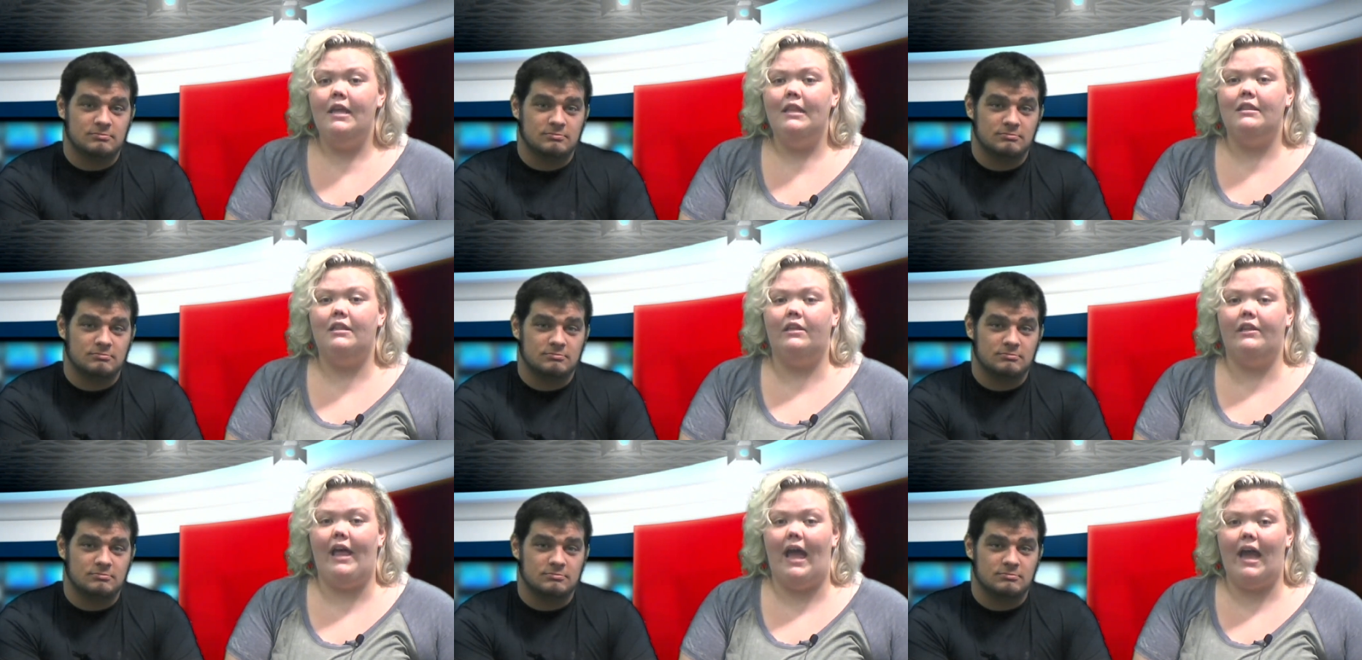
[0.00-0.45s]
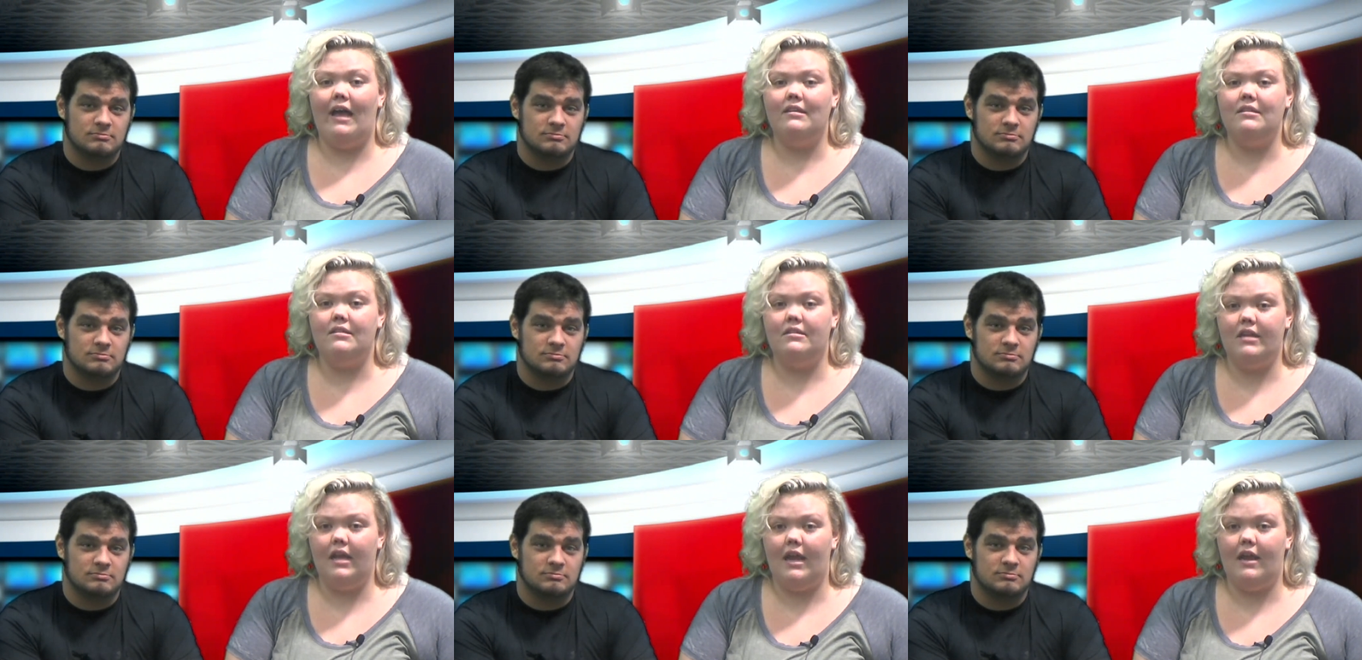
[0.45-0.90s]
Speaker 1: The
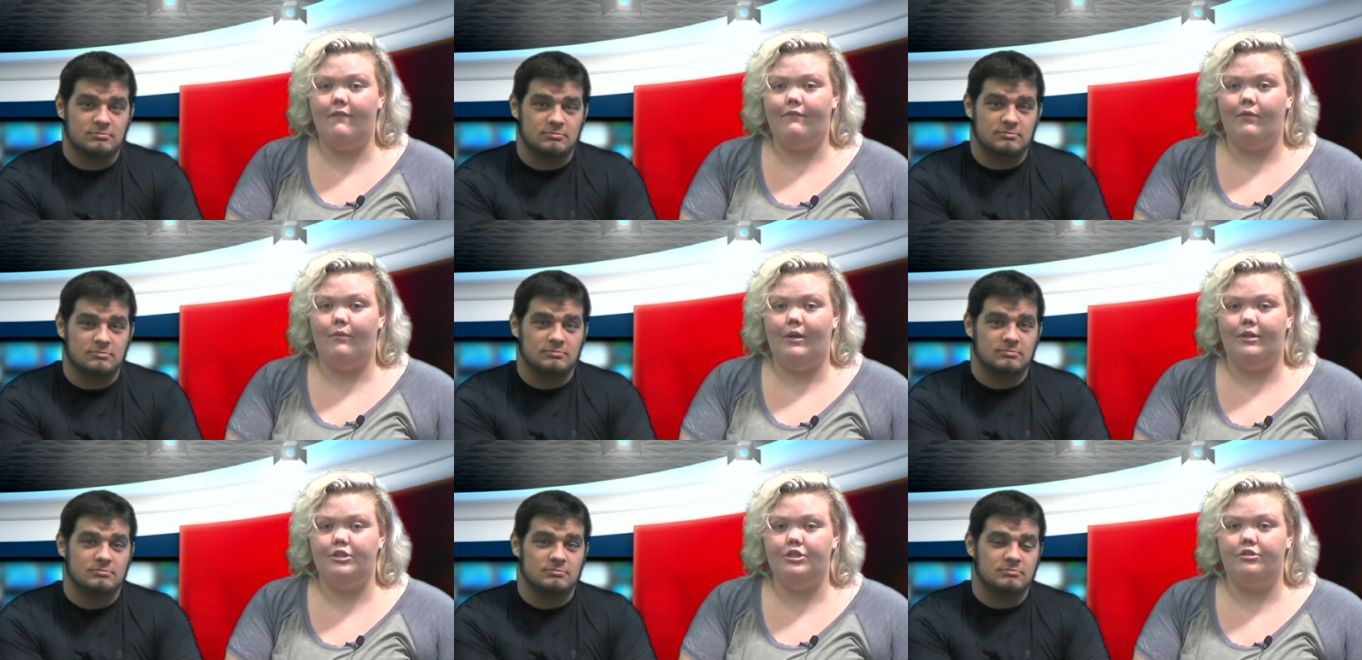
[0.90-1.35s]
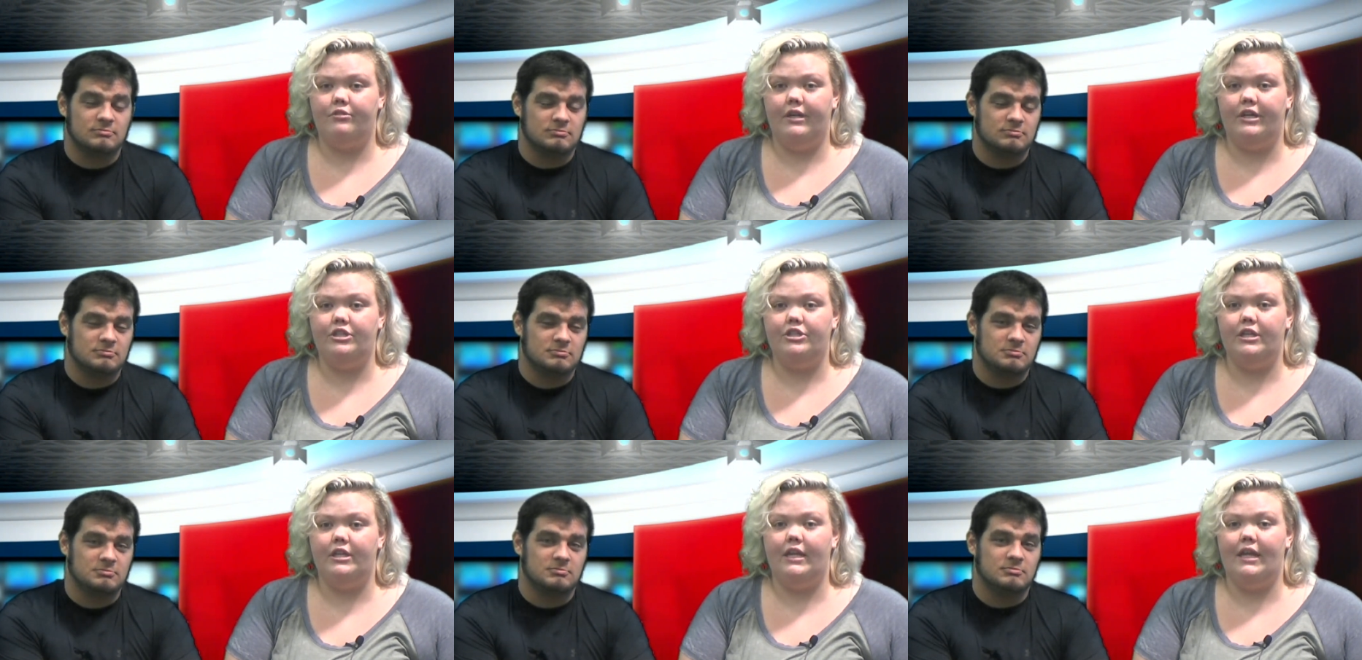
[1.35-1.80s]
last date for
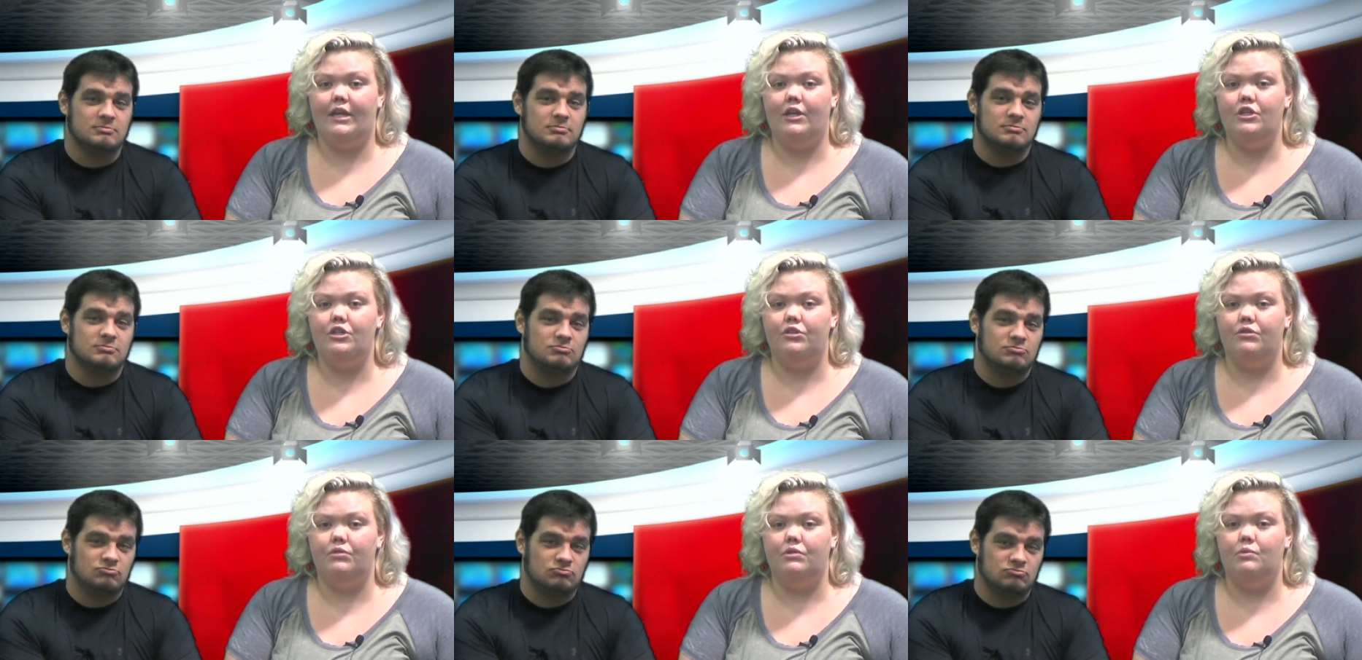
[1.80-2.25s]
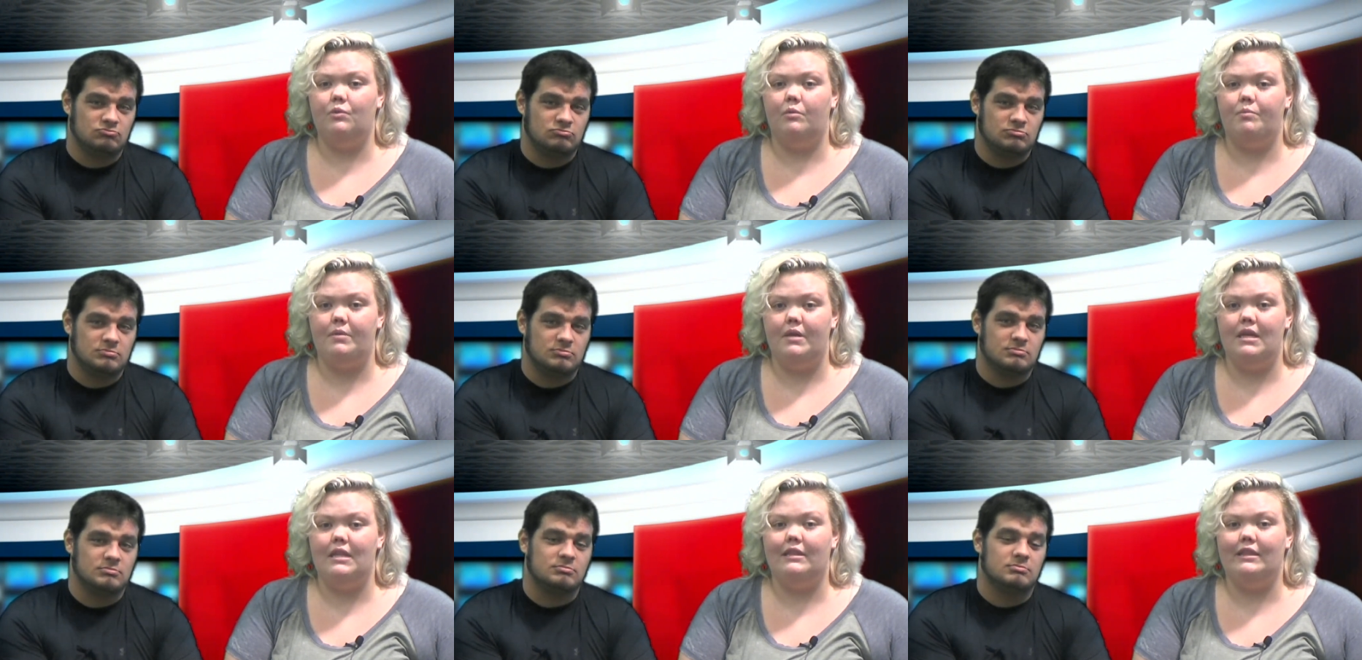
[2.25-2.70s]
registration and dues will
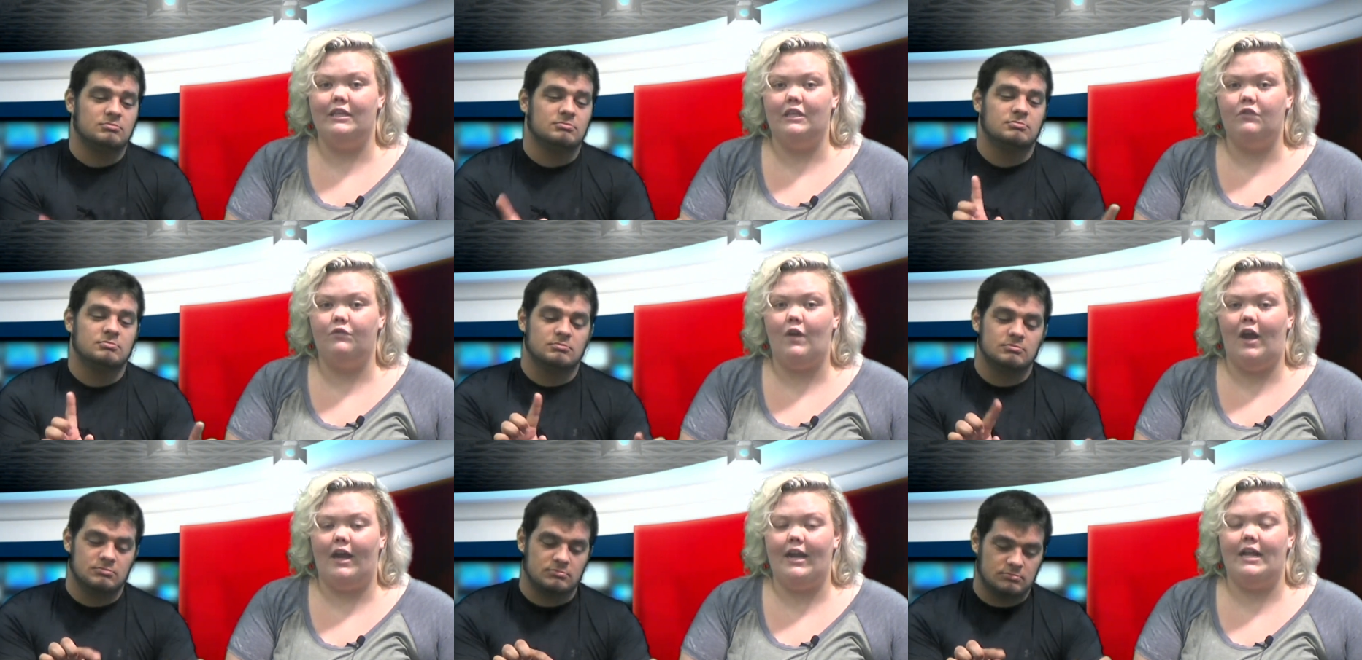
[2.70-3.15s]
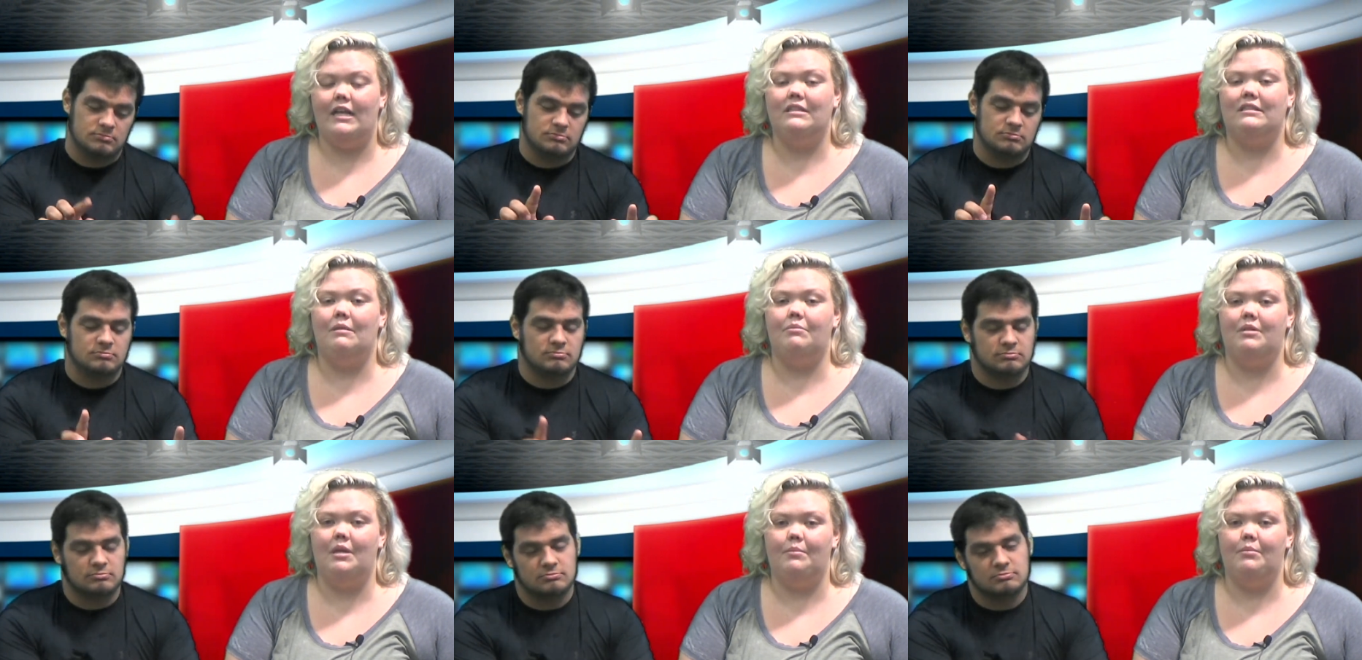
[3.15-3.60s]
be this Friday,
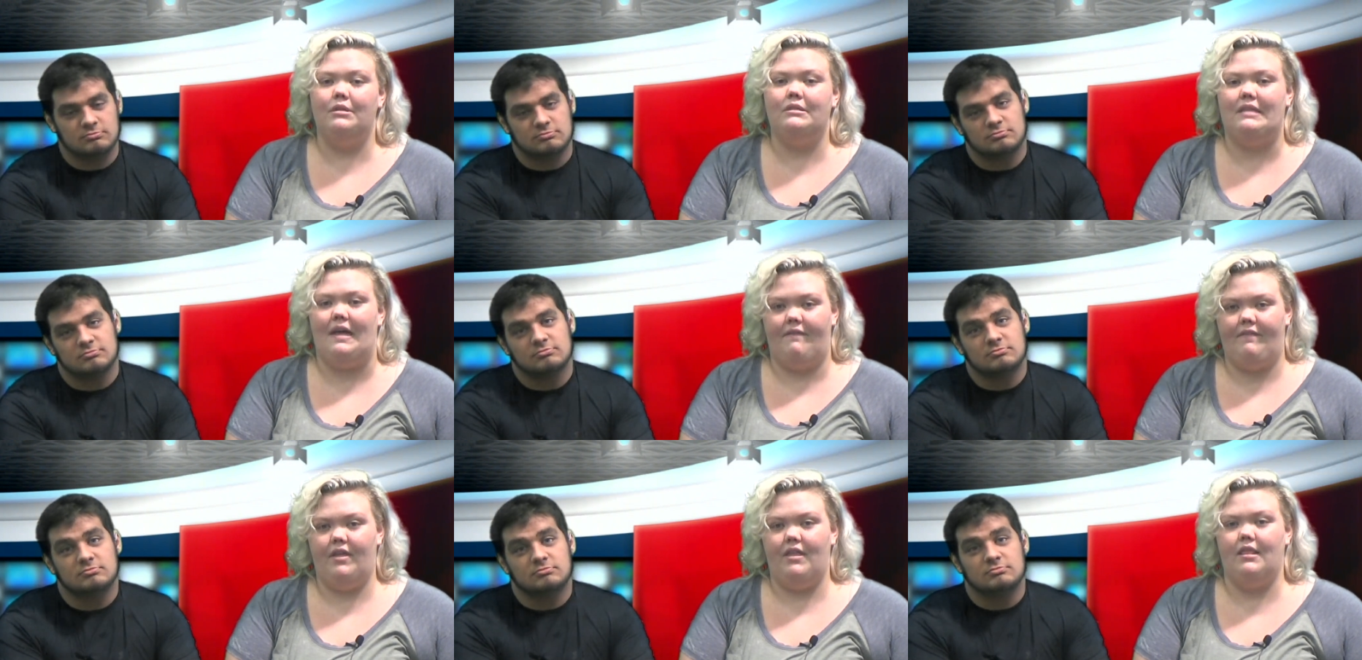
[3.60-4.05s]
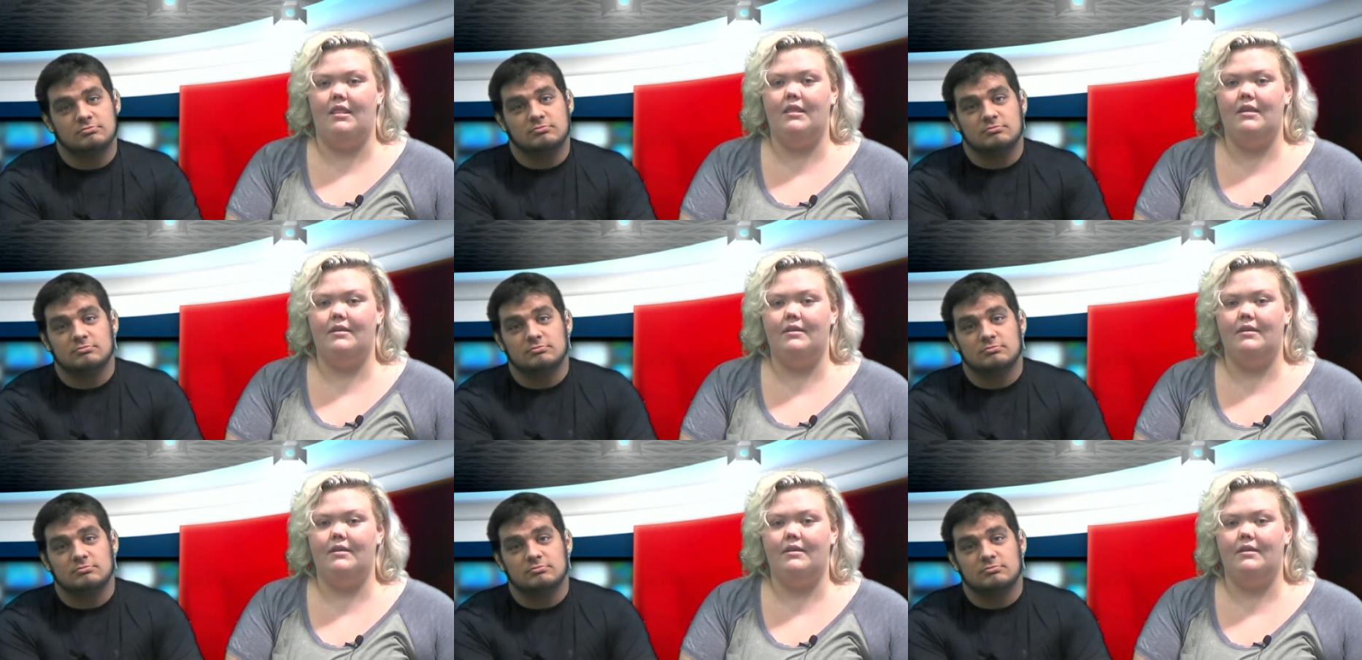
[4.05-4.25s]
September 7th.